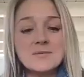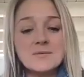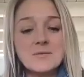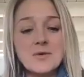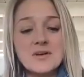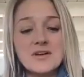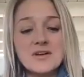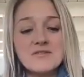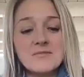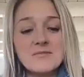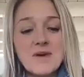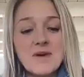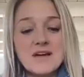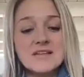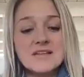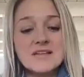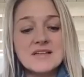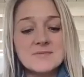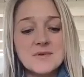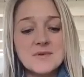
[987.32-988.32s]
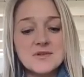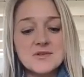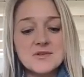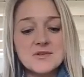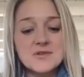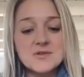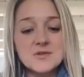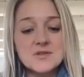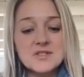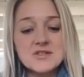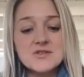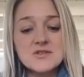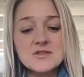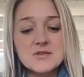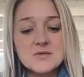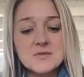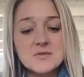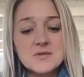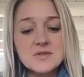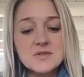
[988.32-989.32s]
One of my spiritual
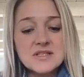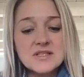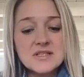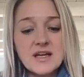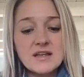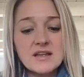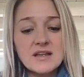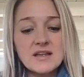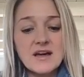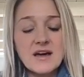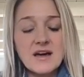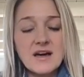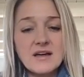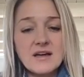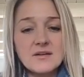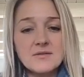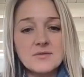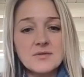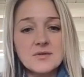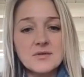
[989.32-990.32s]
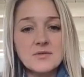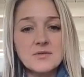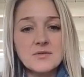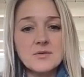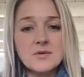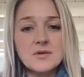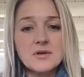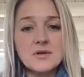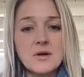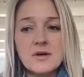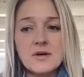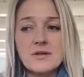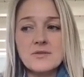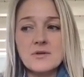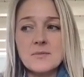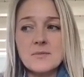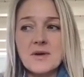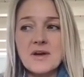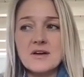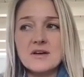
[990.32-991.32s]
teachers was saying that we're going
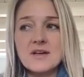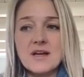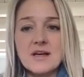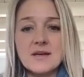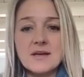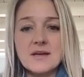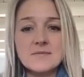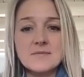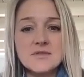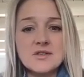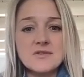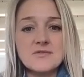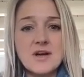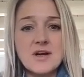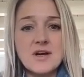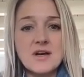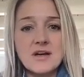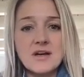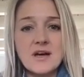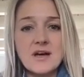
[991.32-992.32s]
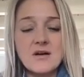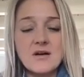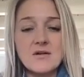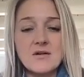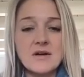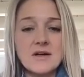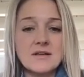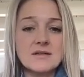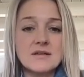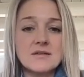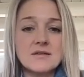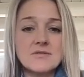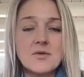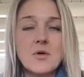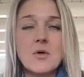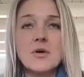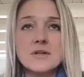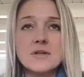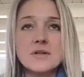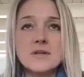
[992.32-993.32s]
through a paradigm shift right now. And of
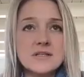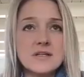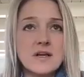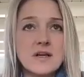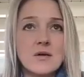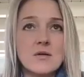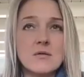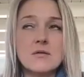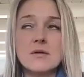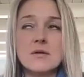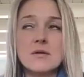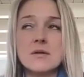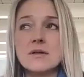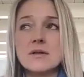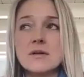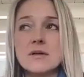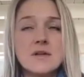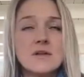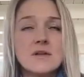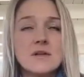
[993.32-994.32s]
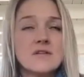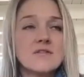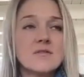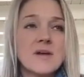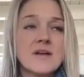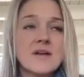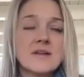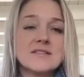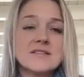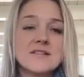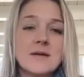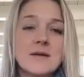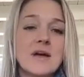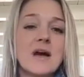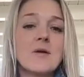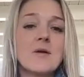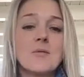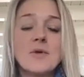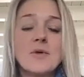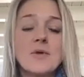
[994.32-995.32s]
course, we're in the middle of a pandemic.
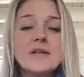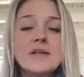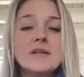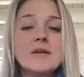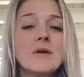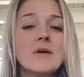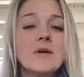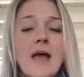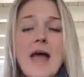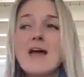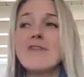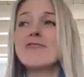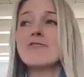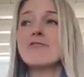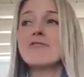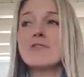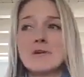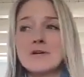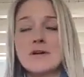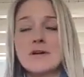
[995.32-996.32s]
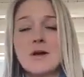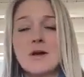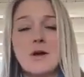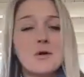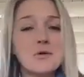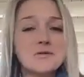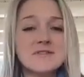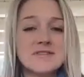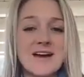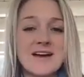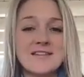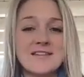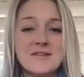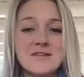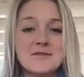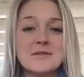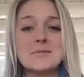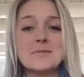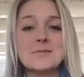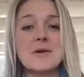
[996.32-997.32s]
Everyone knows that
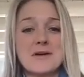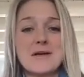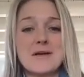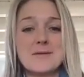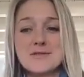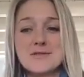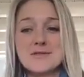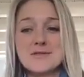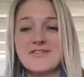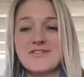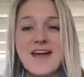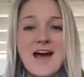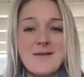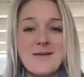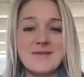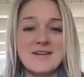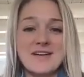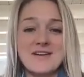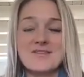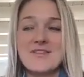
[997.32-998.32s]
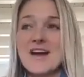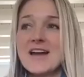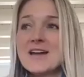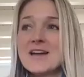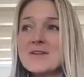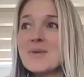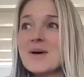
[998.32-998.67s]
there's a paradigm shift happening, right?